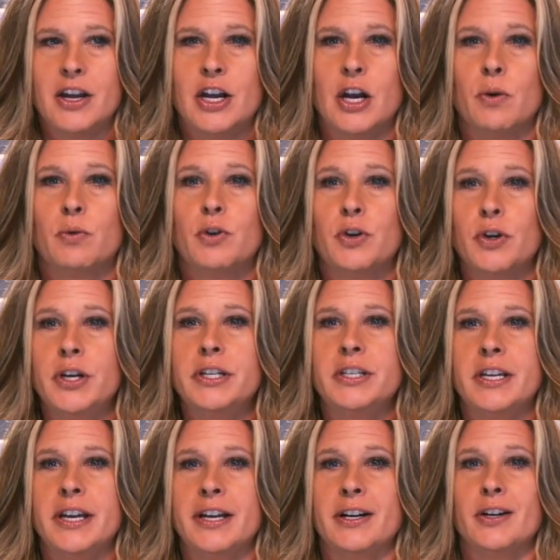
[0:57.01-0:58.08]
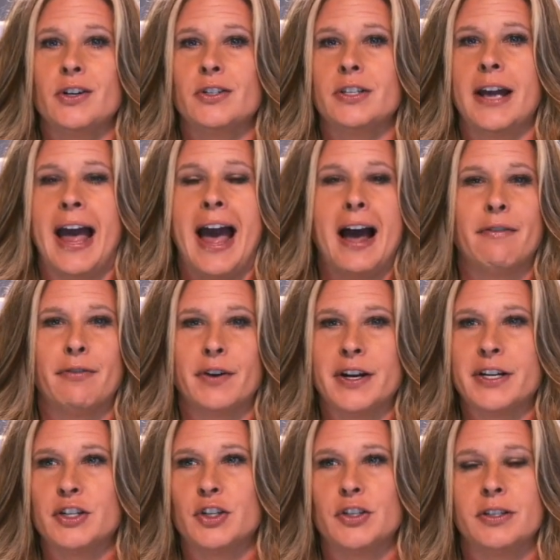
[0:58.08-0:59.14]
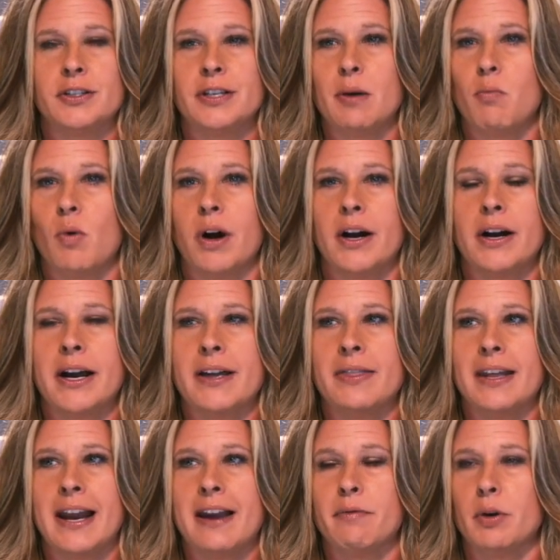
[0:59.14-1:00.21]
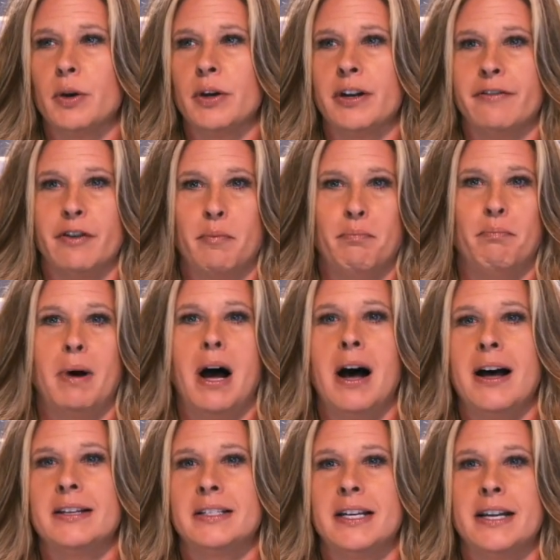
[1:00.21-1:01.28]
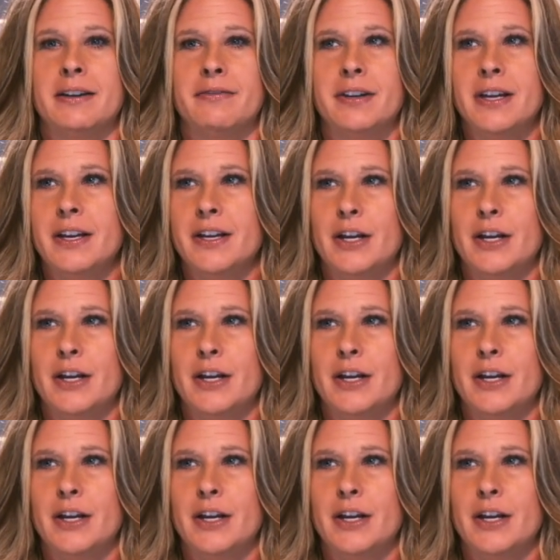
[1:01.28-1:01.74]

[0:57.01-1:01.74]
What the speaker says: You know, good years average somewhere in the neighborhood of a positive,